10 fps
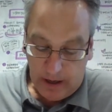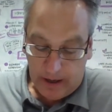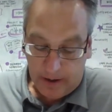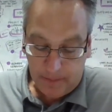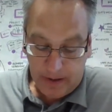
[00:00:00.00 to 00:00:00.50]

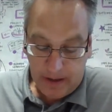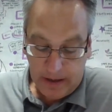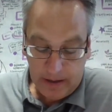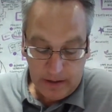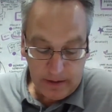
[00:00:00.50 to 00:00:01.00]
Um,
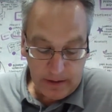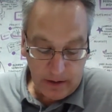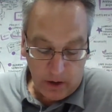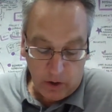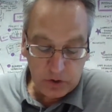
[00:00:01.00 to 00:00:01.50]

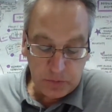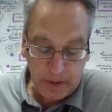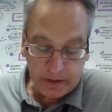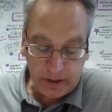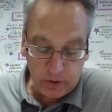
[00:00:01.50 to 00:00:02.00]
all
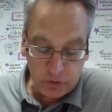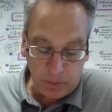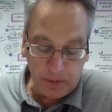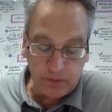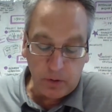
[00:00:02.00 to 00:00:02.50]
spectators will
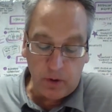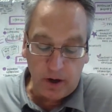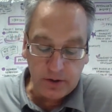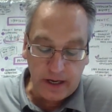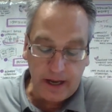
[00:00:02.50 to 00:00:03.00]
be
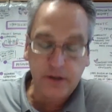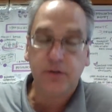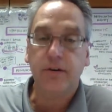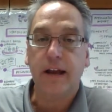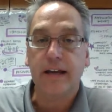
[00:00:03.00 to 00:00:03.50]
required to
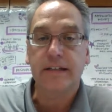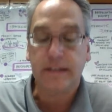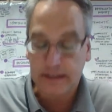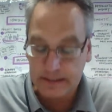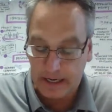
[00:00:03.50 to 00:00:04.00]
enter and exit
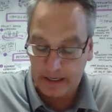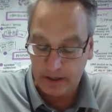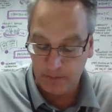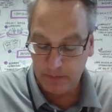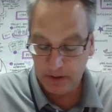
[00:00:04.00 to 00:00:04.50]
the
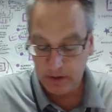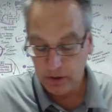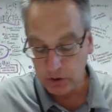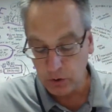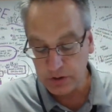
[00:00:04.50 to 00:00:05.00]
stadium
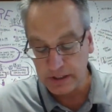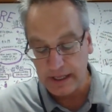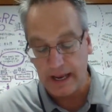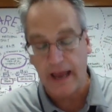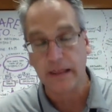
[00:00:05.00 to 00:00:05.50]
using
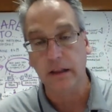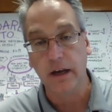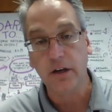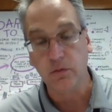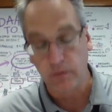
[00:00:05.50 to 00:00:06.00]
the
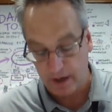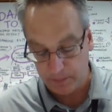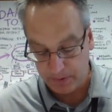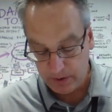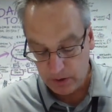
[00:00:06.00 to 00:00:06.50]
athletic
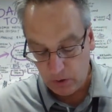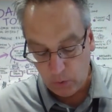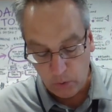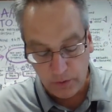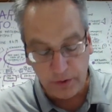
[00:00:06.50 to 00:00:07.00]
ramp,
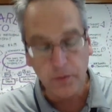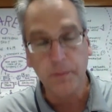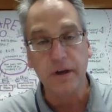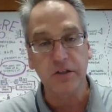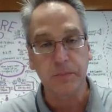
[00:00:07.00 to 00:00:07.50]
or there will
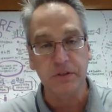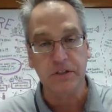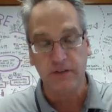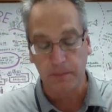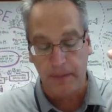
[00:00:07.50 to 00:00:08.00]
be a
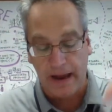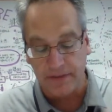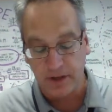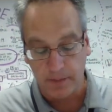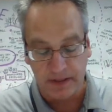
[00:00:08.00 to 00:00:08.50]
specific
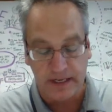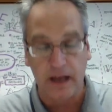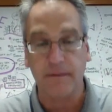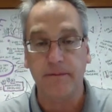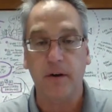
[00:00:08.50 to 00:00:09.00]
path coming
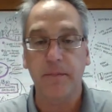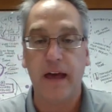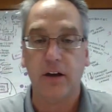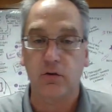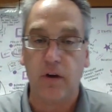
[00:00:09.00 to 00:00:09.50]
down from
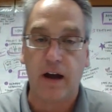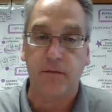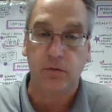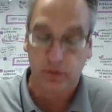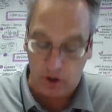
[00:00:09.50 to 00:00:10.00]
that
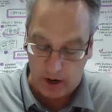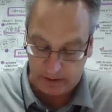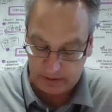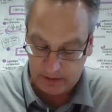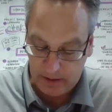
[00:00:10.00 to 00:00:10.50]
gravel
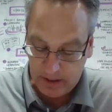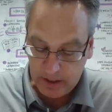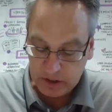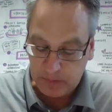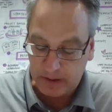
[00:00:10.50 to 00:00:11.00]
lot.
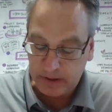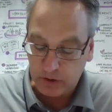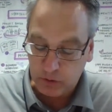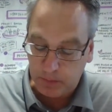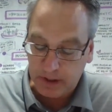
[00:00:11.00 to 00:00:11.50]

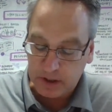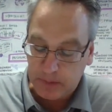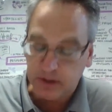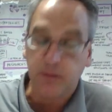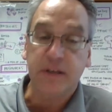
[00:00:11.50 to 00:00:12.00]
Spectators will be
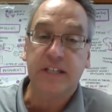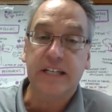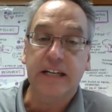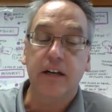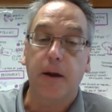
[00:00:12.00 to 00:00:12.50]
expected to be
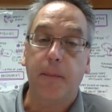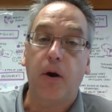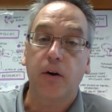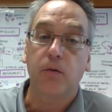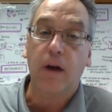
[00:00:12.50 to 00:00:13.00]
seated
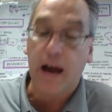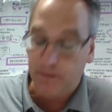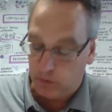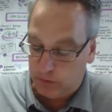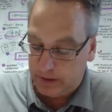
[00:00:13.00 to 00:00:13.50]
upon
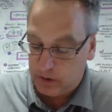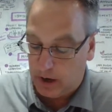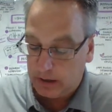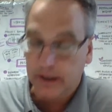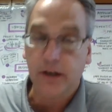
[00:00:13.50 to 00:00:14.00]
arrival and
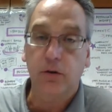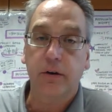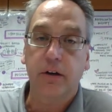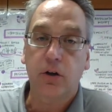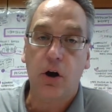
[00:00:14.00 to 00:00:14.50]
not
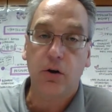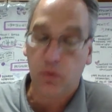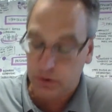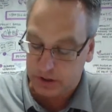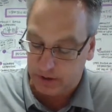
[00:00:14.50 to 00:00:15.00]
linger in the
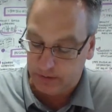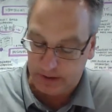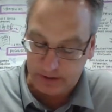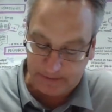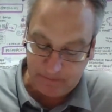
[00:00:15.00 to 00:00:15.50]
concourse
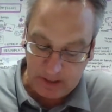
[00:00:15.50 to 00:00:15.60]
areas